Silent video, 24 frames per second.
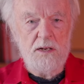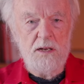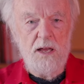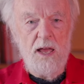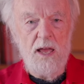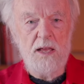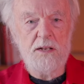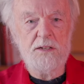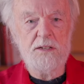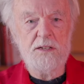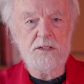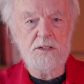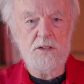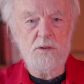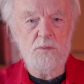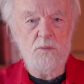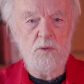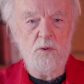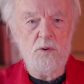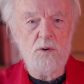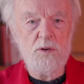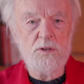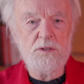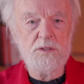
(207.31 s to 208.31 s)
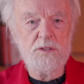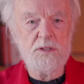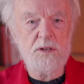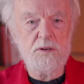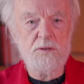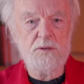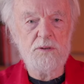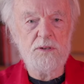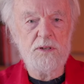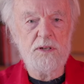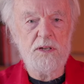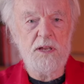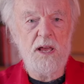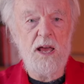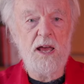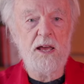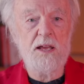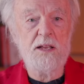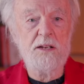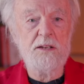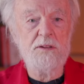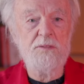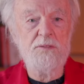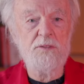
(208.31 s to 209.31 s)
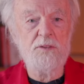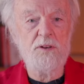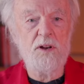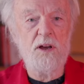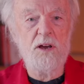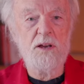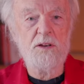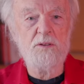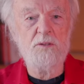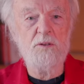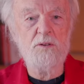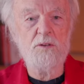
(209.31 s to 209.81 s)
ended the war, so he had, if you like,